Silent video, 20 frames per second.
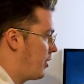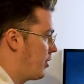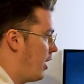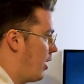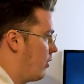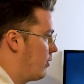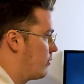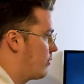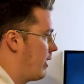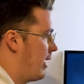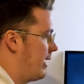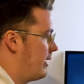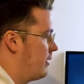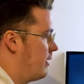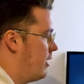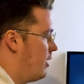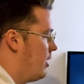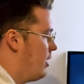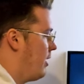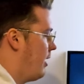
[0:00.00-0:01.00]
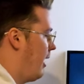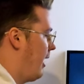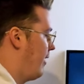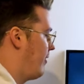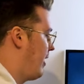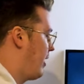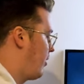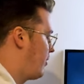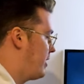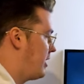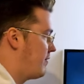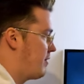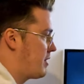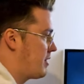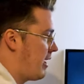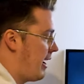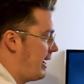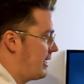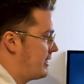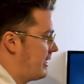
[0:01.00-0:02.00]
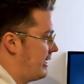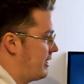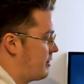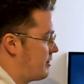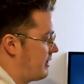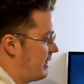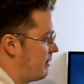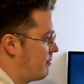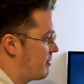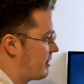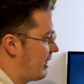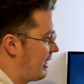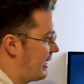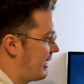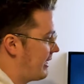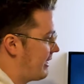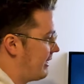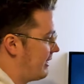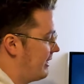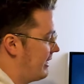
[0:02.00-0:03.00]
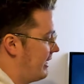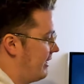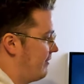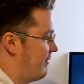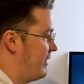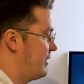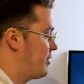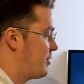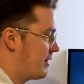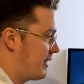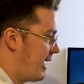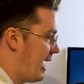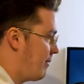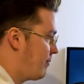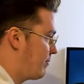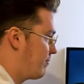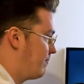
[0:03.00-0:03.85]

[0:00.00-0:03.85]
don't know, right? And then on the other side, it seems like if he doesn't